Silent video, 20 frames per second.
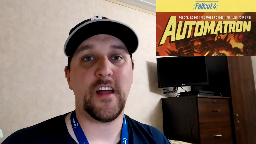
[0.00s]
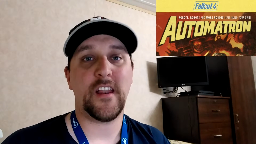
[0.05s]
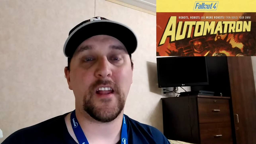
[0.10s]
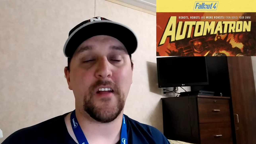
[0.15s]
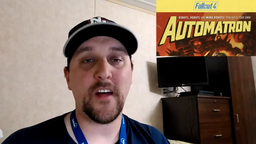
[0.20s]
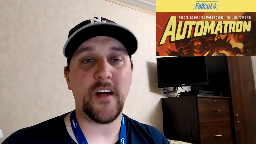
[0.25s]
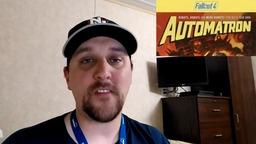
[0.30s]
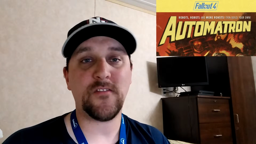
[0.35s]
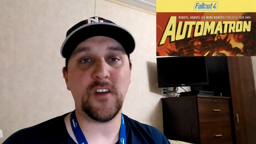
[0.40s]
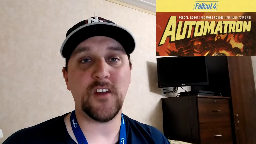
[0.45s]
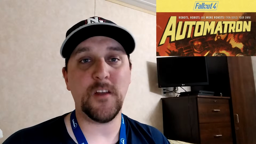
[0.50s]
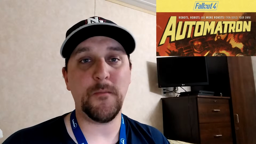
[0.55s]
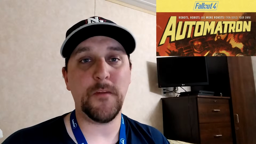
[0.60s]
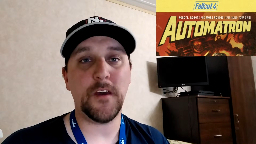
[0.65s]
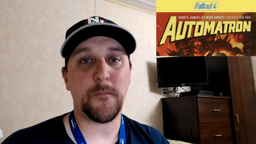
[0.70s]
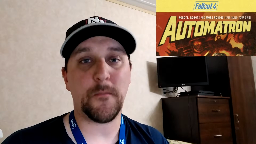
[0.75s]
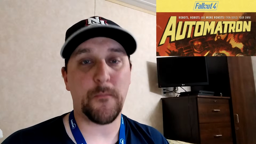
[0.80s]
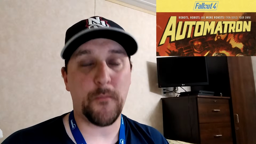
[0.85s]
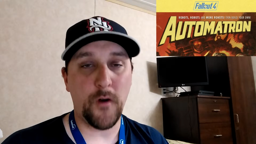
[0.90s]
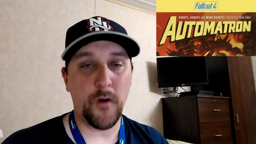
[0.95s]
Now that's going to
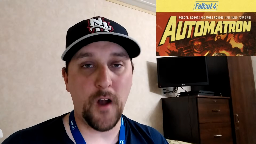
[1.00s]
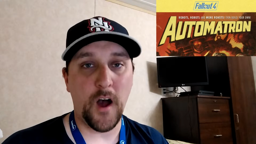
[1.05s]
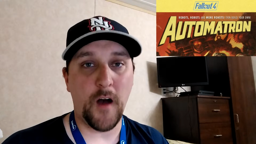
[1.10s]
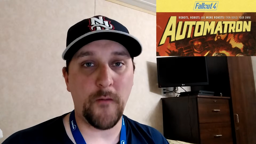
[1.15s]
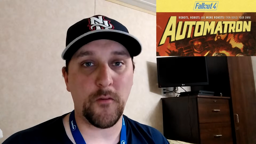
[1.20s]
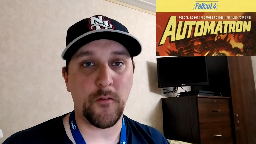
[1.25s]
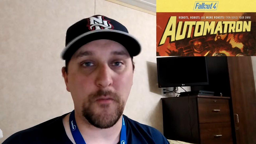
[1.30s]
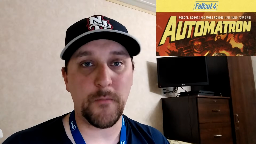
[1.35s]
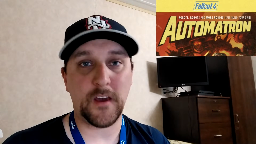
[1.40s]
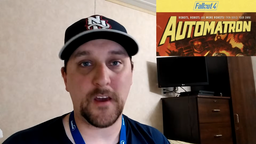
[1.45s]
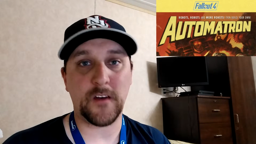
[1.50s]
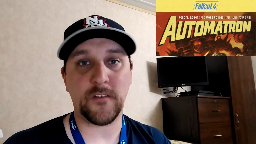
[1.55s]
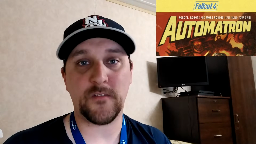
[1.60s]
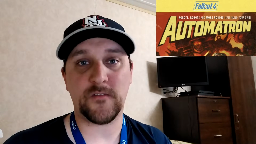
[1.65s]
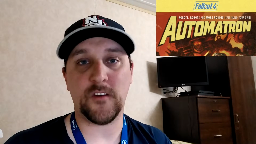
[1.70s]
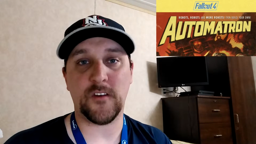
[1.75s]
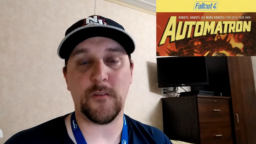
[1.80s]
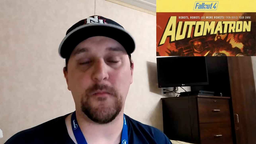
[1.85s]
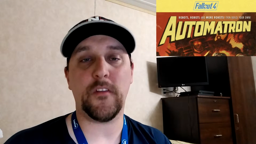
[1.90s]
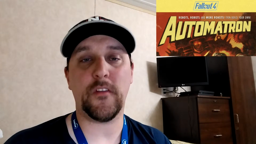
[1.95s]
be a problem because
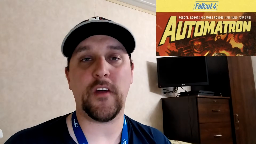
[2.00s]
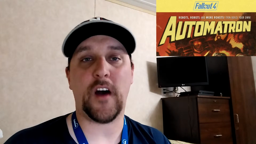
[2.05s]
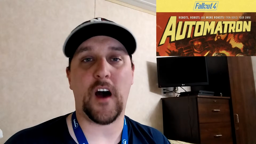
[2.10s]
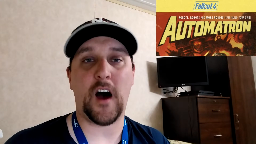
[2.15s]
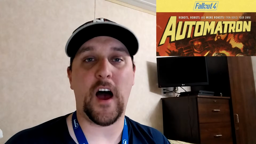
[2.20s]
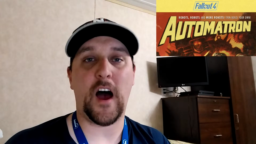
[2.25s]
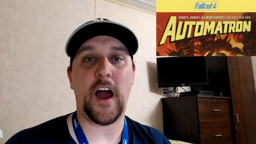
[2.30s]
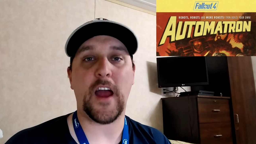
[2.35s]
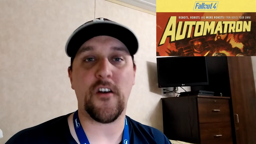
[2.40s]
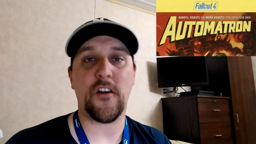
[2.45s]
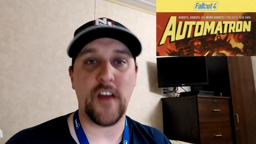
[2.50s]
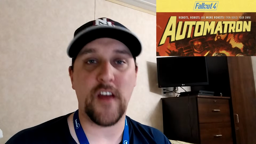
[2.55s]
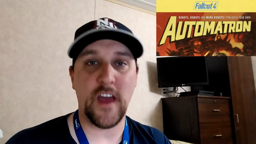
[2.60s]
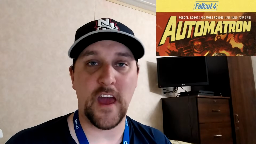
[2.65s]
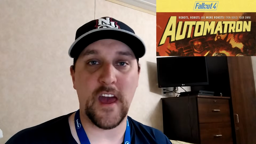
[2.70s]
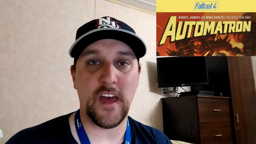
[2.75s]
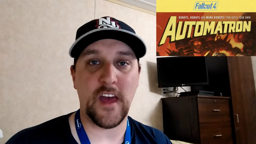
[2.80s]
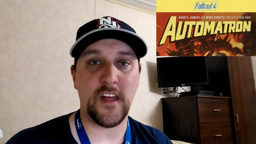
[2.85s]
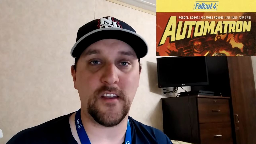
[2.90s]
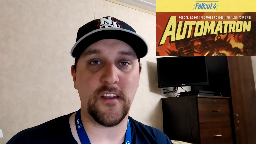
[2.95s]
some of the higher
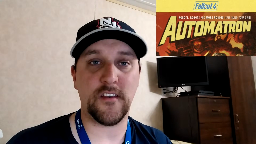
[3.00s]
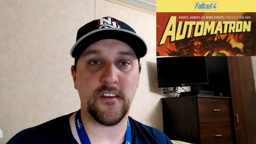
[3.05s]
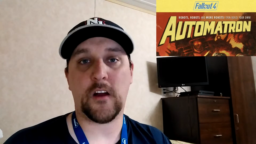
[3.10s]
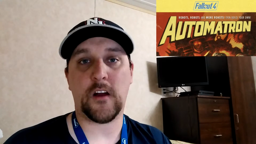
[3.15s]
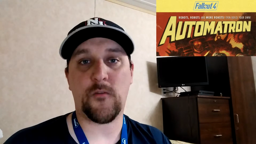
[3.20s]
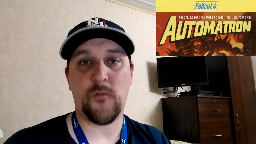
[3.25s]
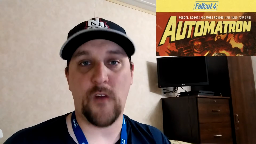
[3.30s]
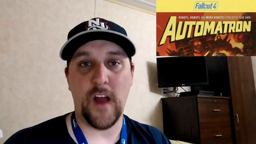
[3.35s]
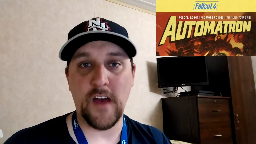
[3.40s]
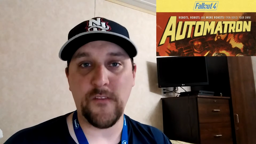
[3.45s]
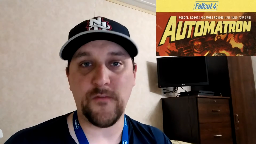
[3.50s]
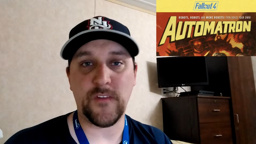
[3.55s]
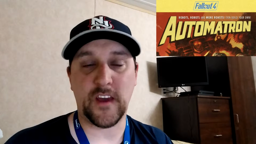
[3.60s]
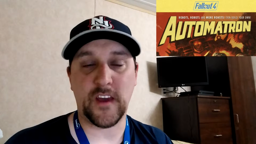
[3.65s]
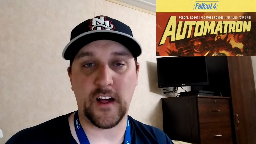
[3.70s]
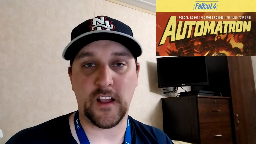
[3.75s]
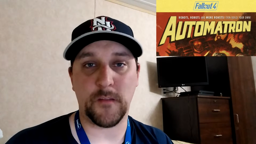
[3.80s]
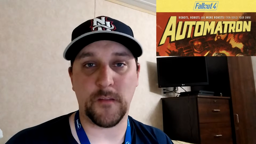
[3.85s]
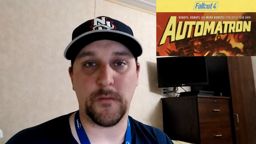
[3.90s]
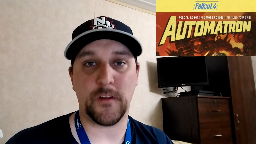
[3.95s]
end crafting
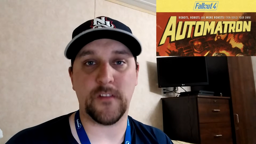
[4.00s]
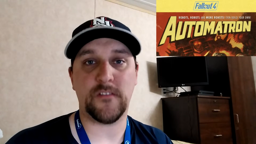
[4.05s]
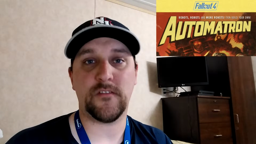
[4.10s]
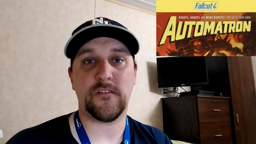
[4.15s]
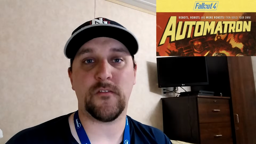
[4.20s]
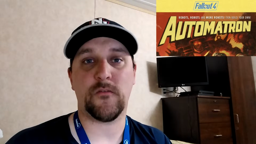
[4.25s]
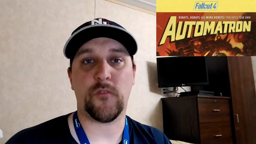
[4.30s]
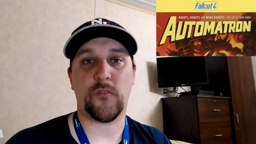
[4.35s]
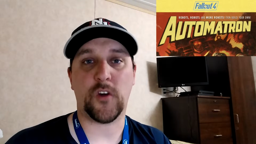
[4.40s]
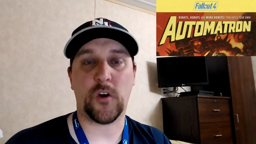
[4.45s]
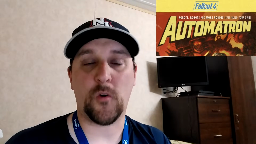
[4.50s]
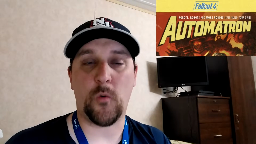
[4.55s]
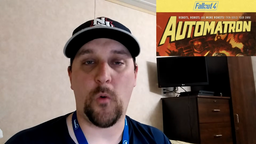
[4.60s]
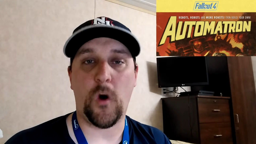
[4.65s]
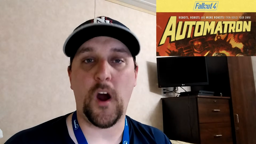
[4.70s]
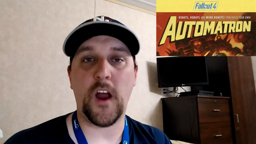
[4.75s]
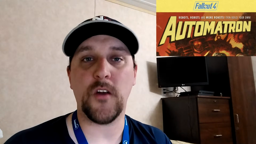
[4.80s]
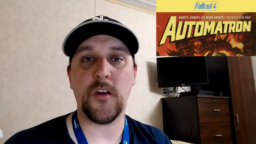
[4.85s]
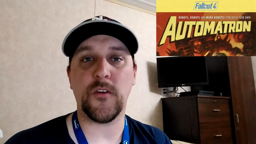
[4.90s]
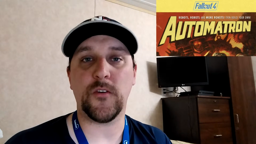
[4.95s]
elements
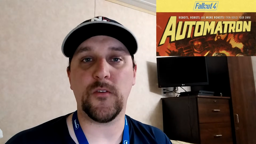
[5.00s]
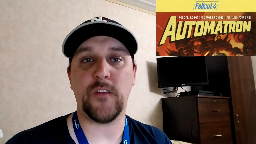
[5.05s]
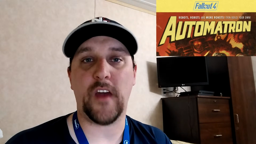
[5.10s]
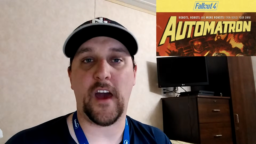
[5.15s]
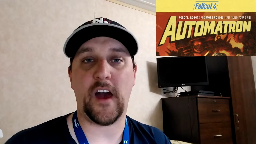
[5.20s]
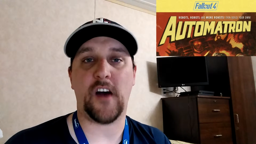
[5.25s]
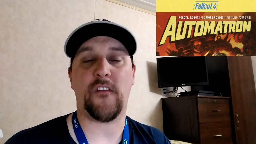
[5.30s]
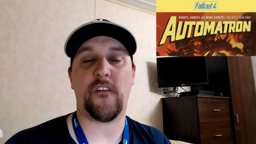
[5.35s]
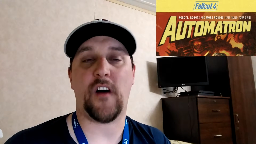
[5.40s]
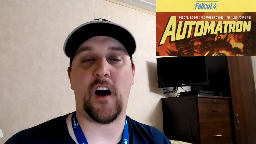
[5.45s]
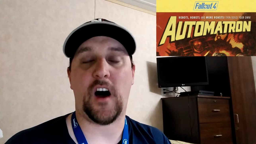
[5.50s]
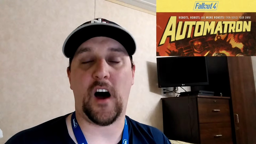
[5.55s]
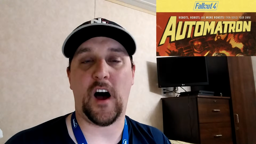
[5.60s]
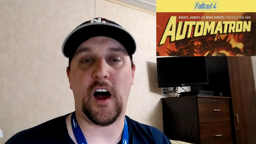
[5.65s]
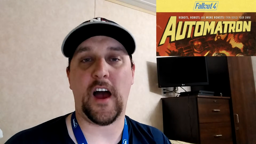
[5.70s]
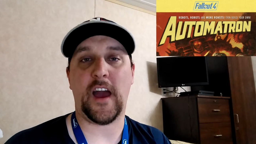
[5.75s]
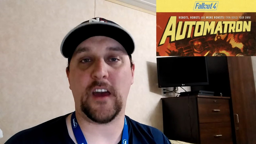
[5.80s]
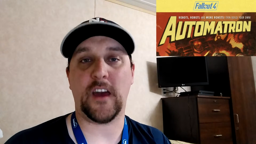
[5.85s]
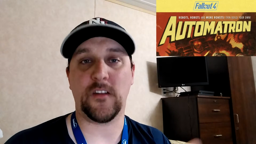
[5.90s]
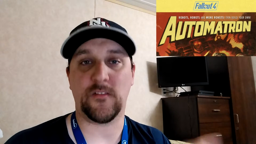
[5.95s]
require you to have a
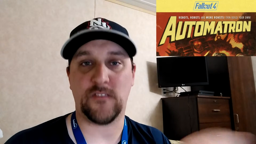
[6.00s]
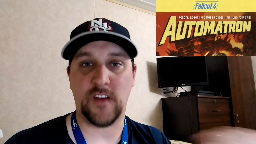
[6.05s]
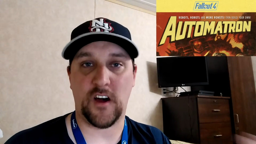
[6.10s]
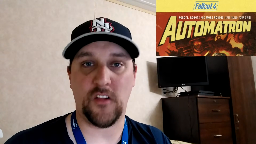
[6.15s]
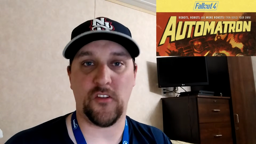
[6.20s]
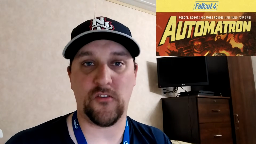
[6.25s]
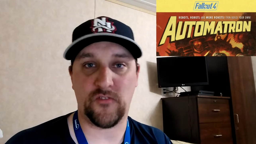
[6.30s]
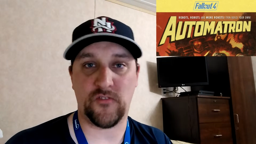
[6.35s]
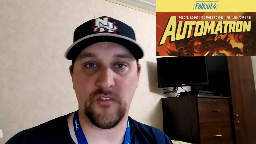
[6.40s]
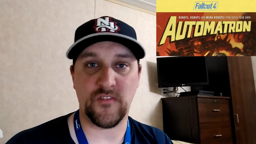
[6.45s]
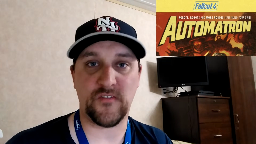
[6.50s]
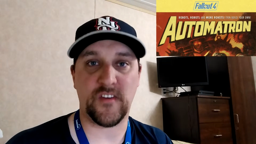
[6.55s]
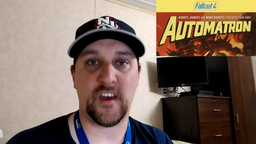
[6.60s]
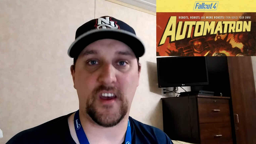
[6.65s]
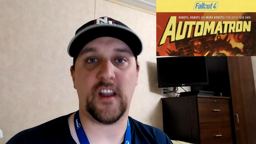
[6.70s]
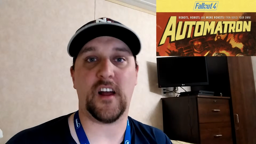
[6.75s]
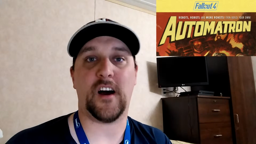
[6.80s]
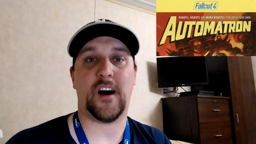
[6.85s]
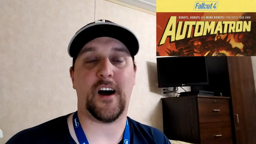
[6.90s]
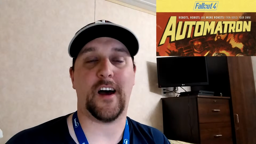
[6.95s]
high intelligence
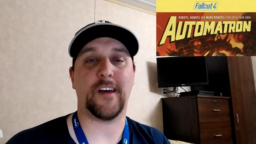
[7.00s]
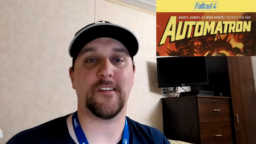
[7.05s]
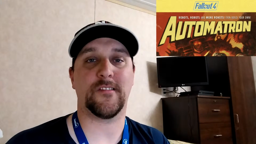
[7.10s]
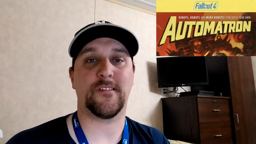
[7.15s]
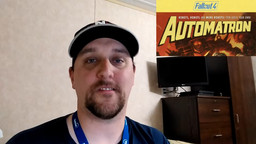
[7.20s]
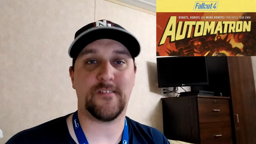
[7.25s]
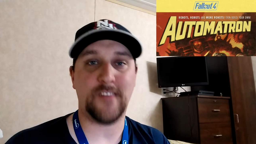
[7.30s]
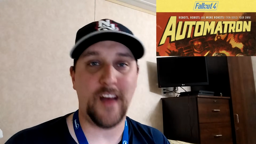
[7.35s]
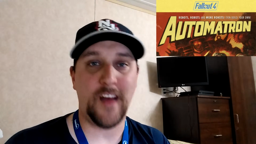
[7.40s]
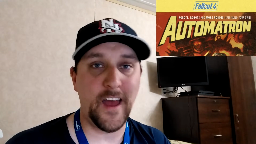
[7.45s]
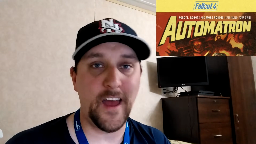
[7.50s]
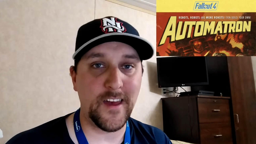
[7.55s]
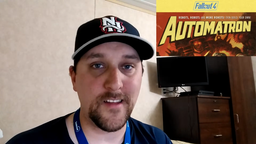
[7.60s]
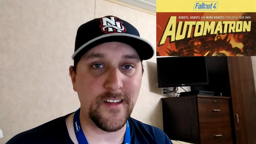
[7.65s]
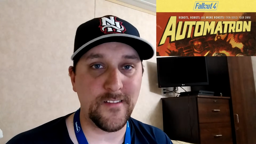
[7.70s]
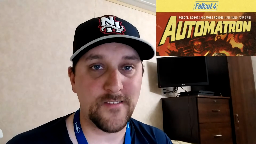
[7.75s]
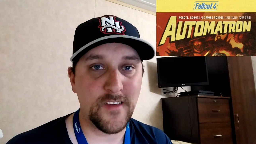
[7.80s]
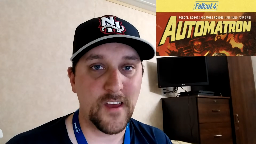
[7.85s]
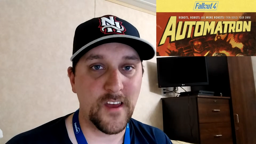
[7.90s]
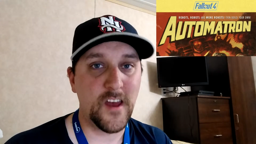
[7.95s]
and a high
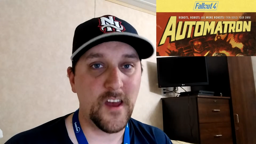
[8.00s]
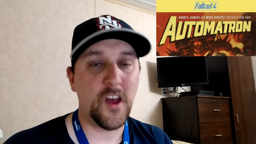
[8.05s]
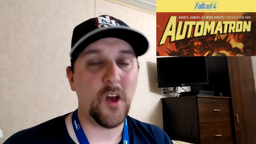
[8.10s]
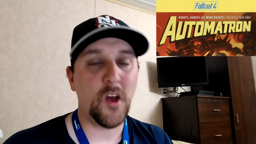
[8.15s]
science,